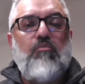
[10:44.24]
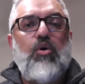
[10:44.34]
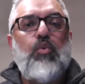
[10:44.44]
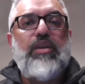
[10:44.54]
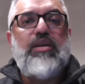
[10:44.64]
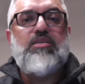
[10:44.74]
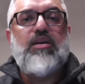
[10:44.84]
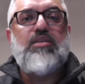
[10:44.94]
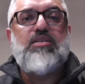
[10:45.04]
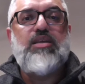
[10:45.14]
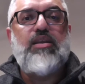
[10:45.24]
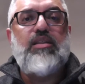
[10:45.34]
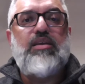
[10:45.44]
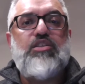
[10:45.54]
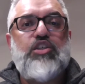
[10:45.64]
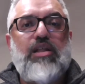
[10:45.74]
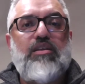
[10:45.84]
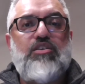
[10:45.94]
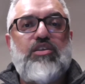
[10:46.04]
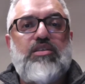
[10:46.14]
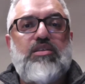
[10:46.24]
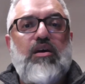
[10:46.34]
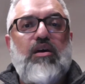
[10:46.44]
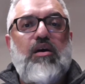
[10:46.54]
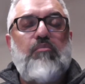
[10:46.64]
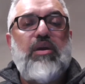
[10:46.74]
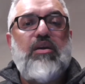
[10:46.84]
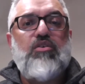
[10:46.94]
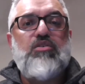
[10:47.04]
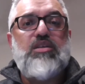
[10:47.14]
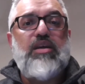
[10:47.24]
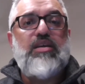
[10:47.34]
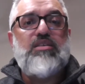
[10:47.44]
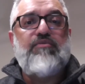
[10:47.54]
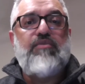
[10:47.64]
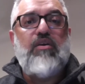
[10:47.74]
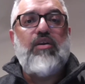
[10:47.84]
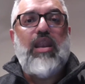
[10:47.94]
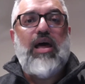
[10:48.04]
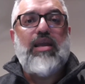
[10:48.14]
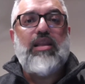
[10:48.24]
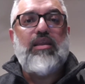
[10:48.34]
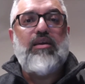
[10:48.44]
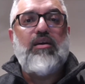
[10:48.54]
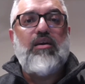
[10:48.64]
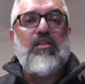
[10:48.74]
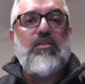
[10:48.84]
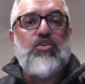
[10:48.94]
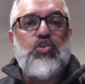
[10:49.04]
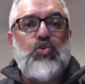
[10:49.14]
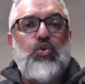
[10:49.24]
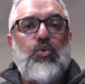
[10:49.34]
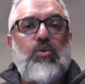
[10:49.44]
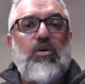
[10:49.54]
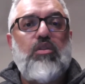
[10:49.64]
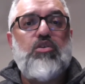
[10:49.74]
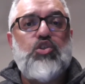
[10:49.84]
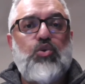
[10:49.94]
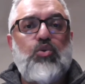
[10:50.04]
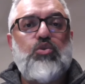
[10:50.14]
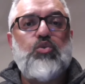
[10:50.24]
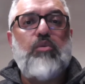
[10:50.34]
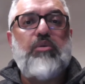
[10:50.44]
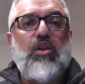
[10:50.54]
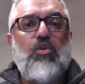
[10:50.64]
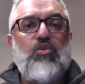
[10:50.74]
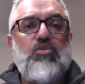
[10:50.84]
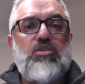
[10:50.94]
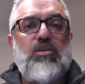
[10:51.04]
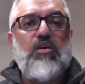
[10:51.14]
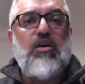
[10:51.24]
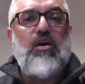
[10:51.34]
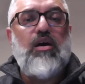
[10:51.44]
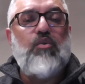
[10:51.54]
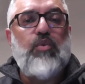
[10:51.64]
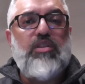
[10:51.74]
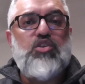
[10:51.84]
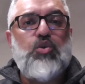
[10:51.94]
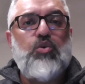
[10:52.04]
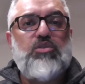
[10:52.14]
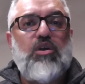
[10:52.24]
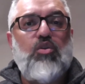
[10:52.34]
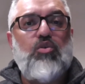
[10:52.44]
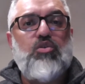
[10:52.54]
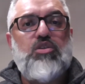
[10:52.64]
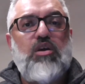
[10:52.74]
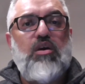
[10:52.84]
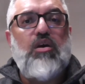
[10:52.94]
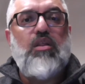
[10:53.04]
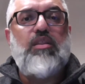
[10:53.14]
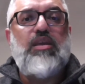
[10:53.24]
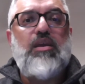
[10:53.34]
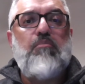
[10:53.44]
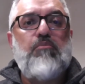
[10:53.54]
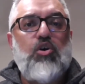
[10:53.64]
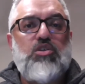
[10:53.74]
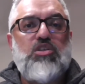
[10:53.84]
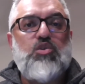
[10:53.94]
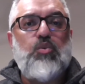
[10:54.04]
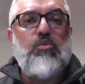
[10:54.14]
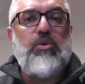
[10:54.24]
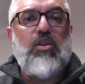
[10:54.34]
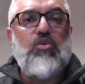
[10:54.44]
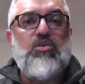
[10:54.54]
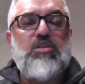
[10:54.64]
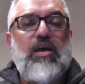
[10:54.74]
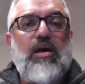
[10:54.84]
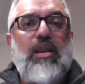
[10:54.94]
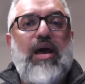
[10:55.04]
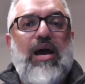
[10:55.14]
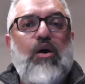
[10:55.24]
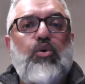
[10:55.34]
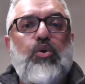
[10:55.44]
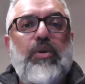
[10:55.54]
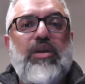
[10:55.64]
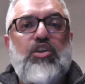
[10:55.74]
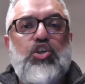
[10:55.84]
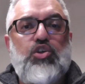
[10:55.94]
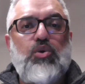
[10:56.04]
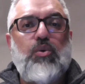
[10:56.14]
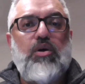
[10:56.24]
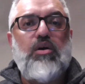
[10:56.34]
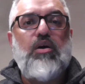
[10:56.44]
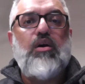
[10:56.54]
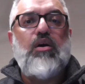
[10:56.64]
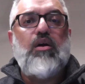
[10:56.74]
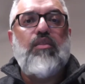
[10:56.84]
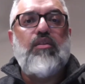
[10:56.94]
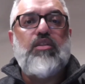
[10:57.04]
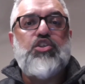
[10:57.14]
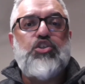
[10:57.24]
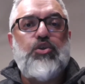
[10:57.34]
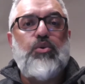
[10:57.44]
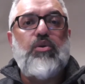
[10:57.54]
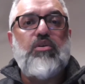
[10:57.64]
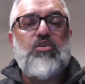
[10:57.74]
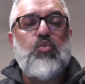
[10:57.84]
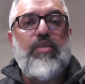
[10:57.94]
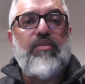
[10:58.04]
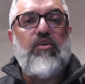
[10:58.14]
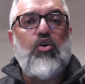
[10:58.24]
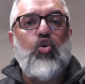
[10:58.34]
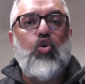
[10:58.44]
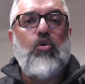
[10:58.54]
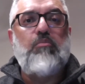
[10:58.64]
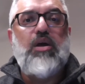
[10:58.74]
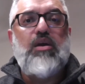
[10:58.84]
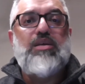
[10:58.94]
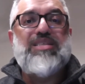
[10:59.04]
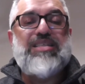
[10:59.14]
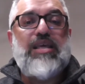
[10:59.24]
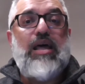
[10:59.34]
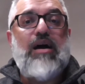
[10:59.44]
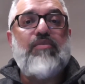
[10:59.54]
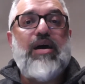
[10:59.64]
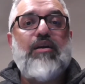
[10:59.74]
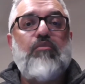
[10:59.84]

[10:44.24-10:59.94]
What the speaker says: But we need to consider these challenges because it's very likely that soon the schools will be closed, and when the schools are closed, the mosques will be closed. And how do we ensure that the students, when they're at home, still have that